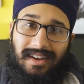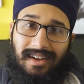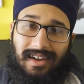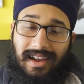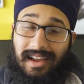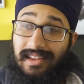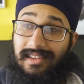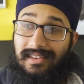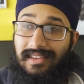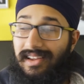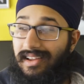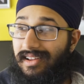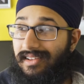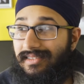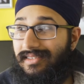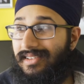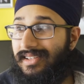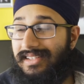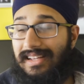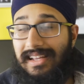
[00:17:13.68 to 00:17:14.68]
And yeah,
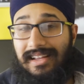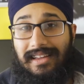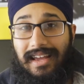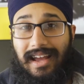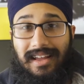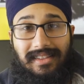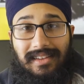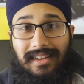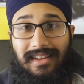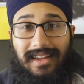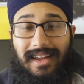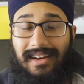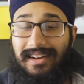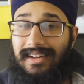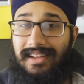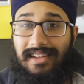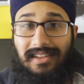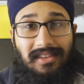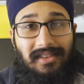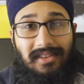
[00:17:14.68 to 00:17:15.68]
Disney, Kathleen
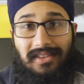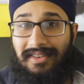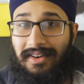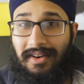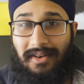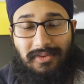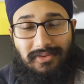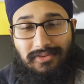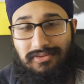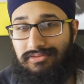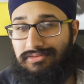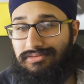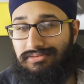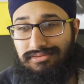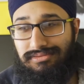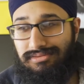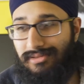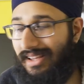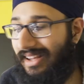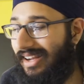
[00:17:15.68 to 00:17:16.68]
Kennedy, yo,
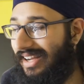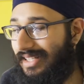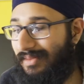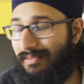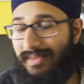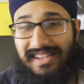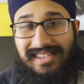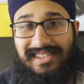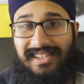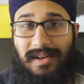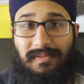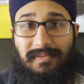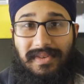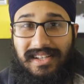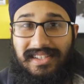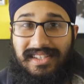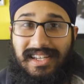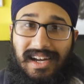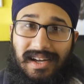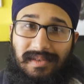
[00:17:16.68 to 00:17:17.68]
you guys messed up
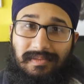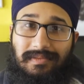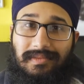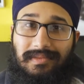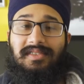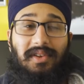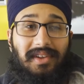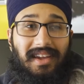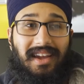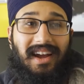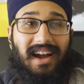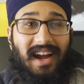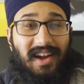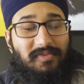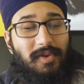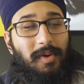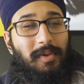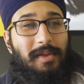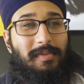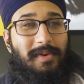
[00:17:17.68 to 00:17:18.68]
big time. So yeah, I've
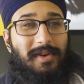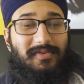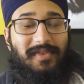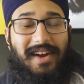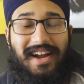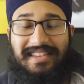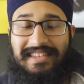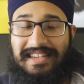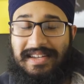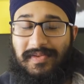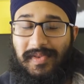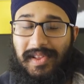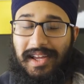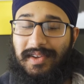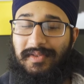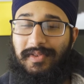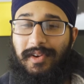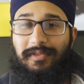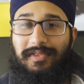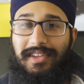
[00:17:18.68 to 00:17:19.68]
probably been ranting for
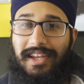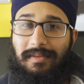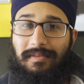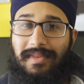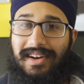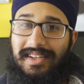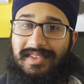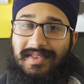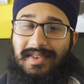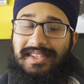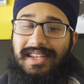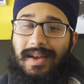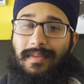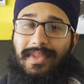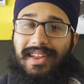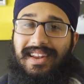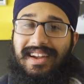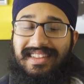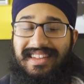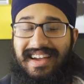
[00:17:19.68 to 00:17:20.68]
like 15 minutes or
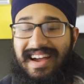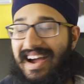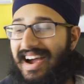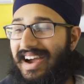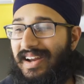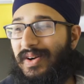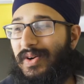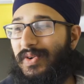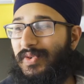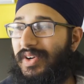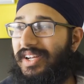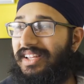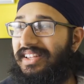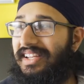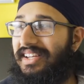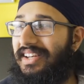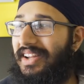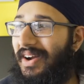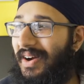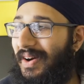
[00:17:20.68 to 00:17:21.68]
something like that. I don't
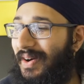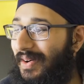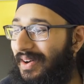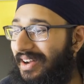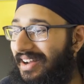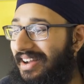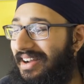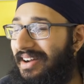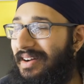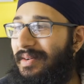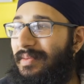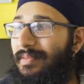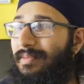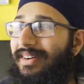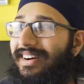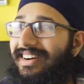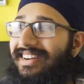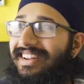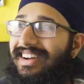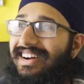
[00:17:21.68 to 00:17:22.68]
really know.
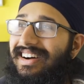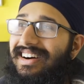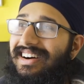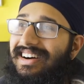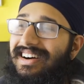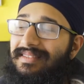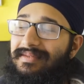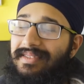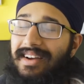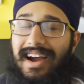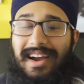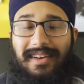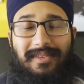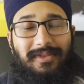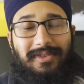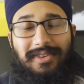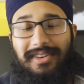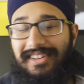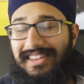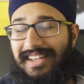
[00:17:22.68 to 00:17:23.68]
But uh,
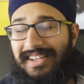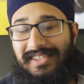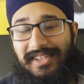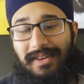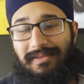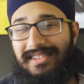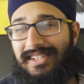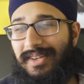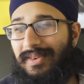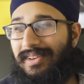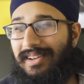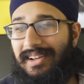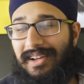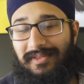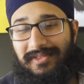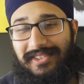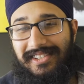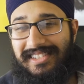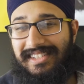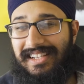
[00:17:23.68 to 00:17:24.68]
I've there's so much I would
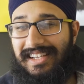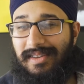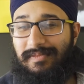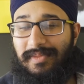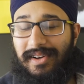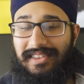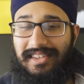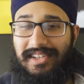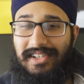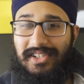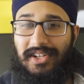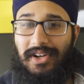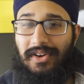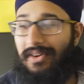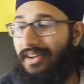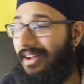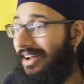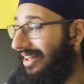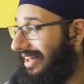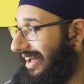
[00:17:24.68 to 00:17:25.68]
love to say about this
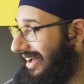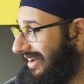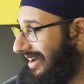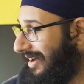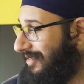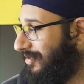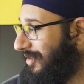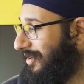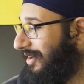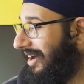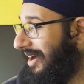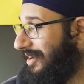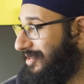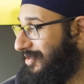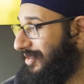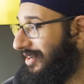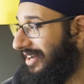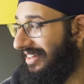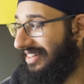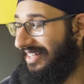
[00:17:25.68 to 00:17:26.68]
show. Hey, I forgot I
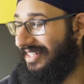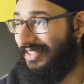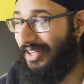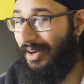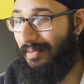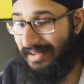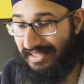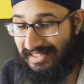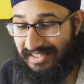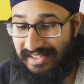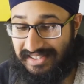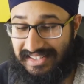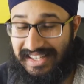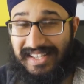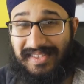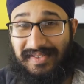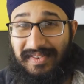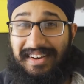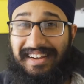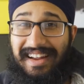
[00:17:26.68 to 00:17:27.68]
took out these comics because
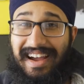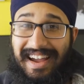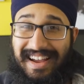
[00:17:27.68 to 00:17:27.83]
guess what?